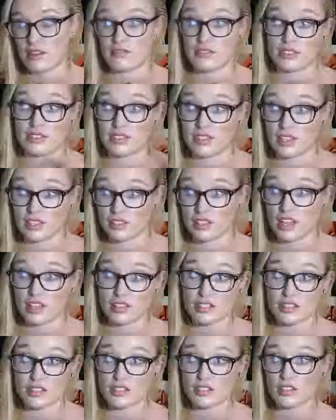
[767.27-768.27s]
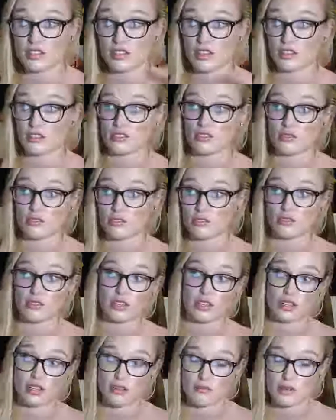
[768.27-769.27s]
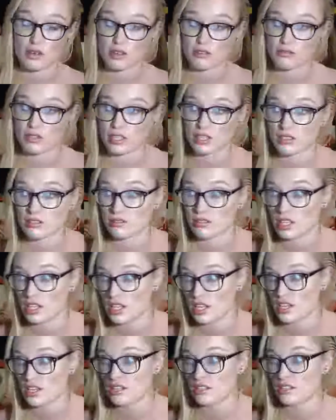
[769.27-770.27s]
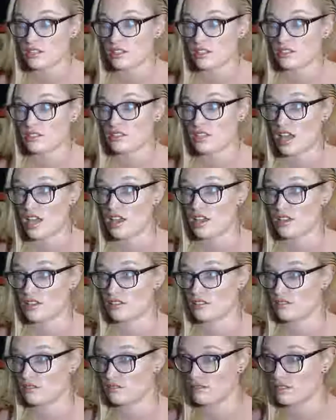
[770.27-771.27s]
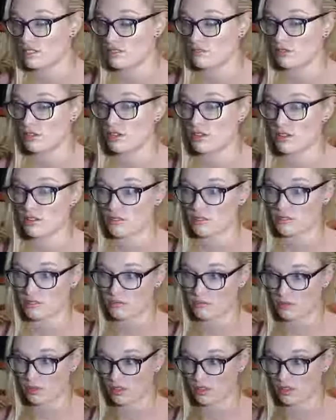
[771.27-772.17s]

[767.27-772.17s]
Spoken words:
If it's the election, then that's cool. You can come on. We can discuss that and see where it goes.